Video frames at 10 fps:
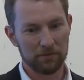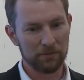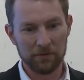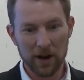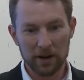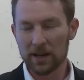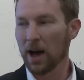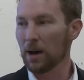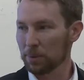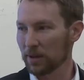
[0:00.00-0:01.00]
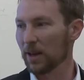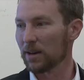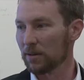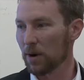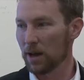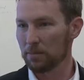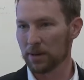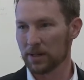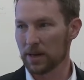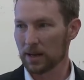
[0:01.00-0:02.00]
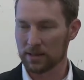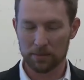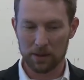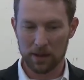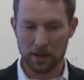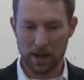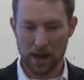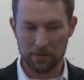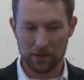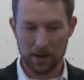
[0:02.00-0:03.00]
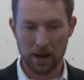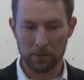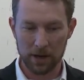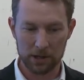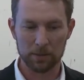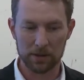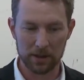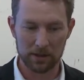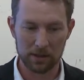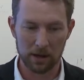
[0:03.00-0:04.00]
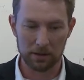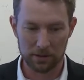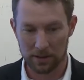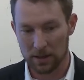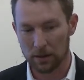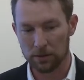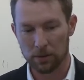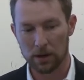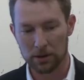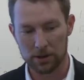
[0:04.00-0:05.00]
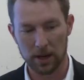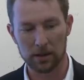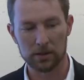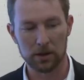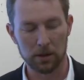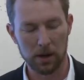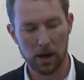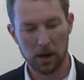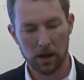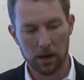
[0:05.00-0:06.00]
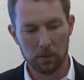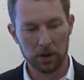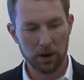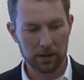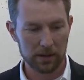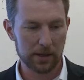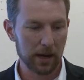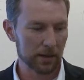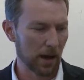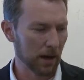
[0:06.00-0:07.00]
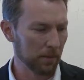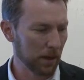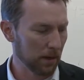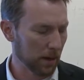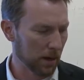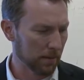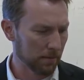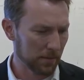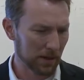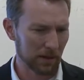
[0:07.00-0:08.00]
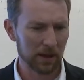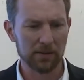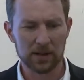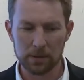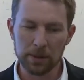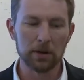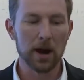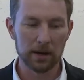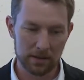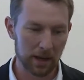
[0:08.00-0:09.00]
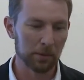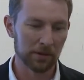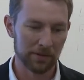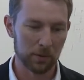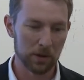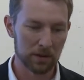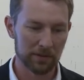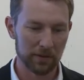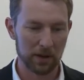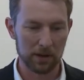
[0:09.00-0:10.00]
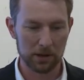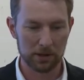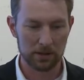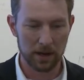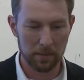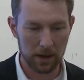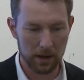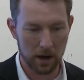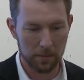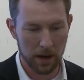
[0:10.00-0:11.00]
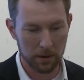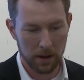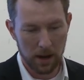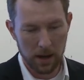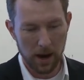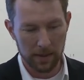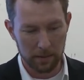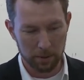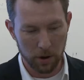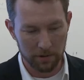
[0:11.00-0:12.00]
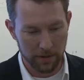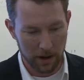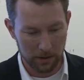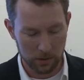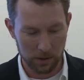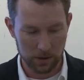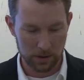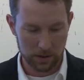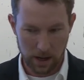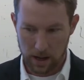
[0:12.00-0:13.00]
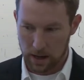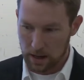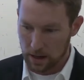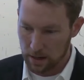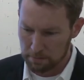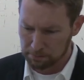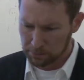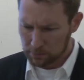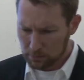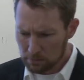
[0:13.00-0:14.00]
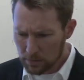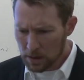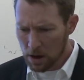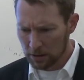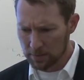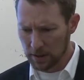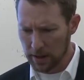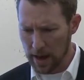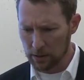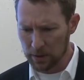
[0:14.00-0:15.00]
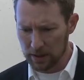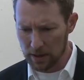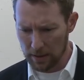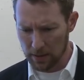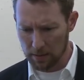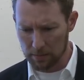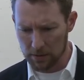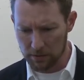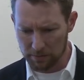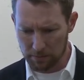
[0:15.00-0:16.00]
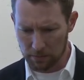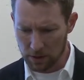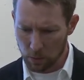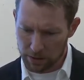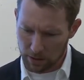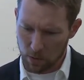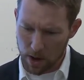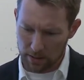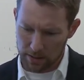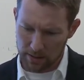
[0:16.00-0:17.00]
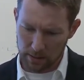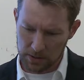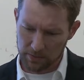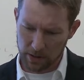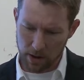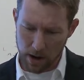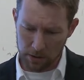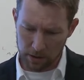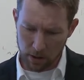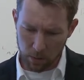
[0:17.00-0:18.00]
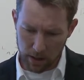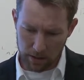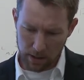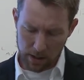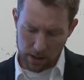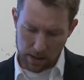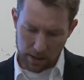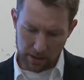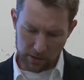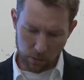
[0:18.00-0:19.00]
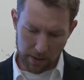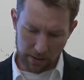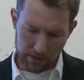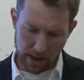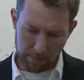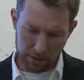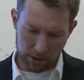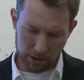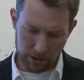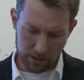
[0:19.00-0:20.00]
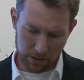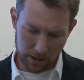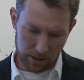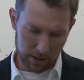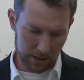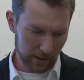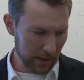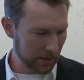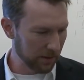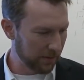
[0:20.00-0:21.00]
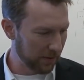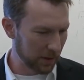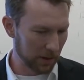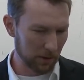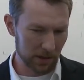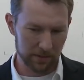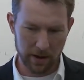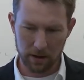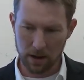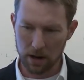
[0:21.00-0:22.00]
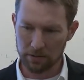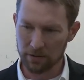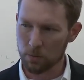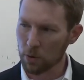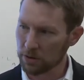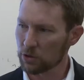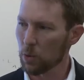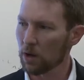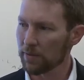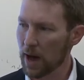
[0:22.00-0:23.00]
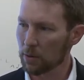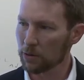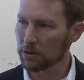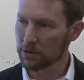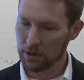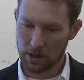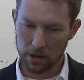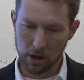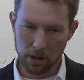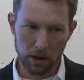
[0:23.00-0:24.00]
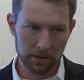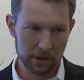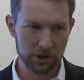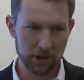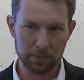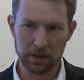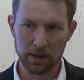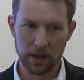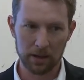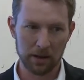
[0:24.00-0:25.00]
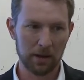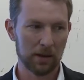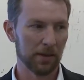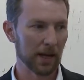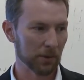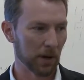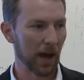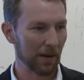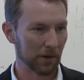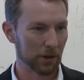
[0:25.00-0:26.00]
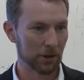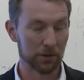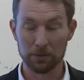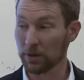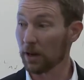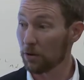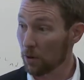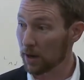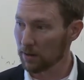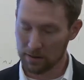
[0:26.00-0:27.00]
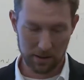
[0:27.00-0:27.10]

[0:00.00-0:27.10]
Very complicated, right? But it's not something that they have the time or the expertise to, un to dig through and understand. So we create taxonomy. Um, think of it as a periodic table, if you will, of conditions that I might care about. And then profiles, which is um, ultimately how do we get them to, you know, with their quality teams, figure out, you know what? It's when the temperature is less than fifteen degrees Fahrenheit for more than twelve hours along this shipping lane, that's when I have an issue. We get great.